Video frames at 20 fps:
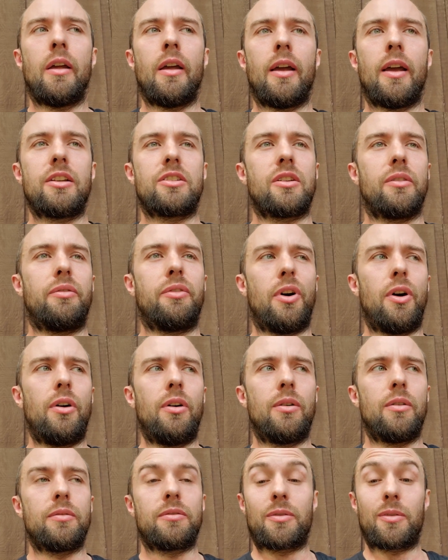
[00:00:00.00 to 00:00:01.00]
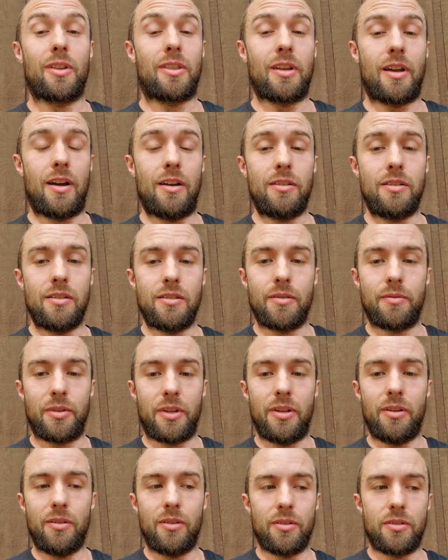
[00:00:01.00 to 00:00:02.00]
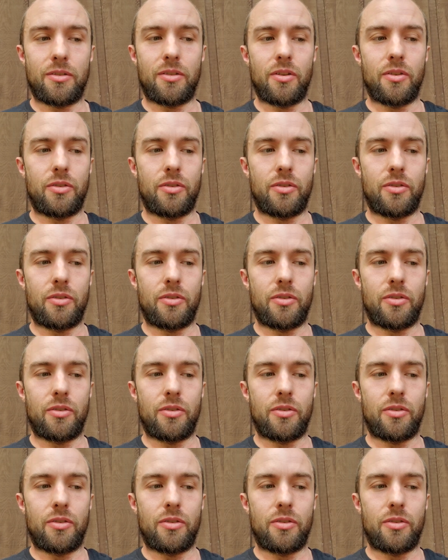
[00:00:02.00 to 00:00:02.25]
has evolved for thousands of years